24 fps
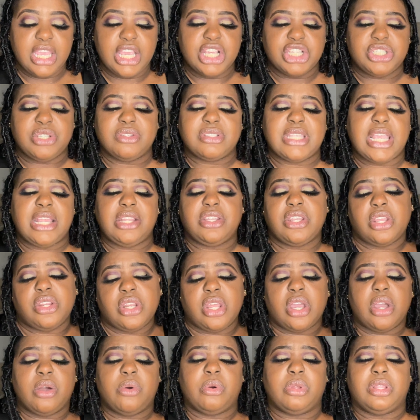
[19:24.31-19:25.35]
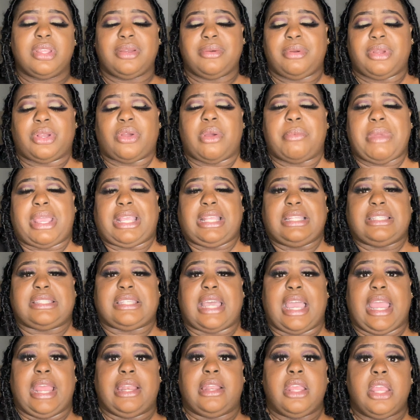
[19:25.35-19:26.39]
She was like, no, no, we're going back
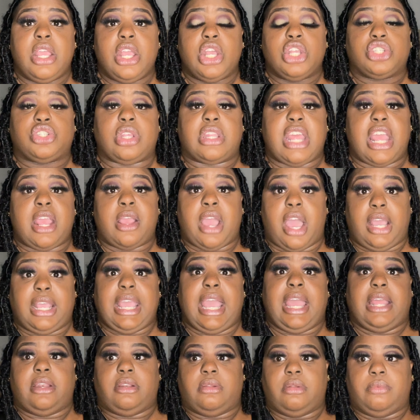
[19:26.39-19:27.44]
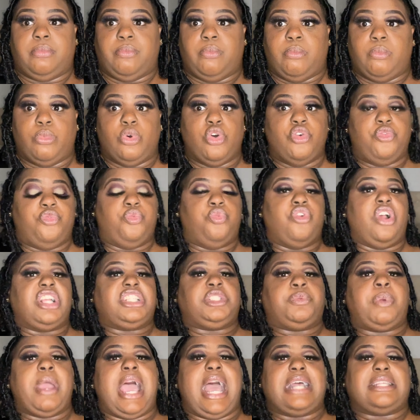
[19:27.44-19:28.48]
inside. So they, again, move,
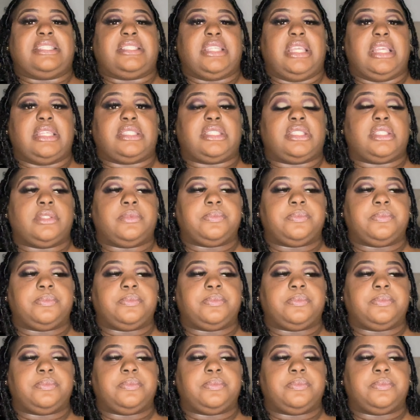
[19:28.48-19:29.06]
rush past us.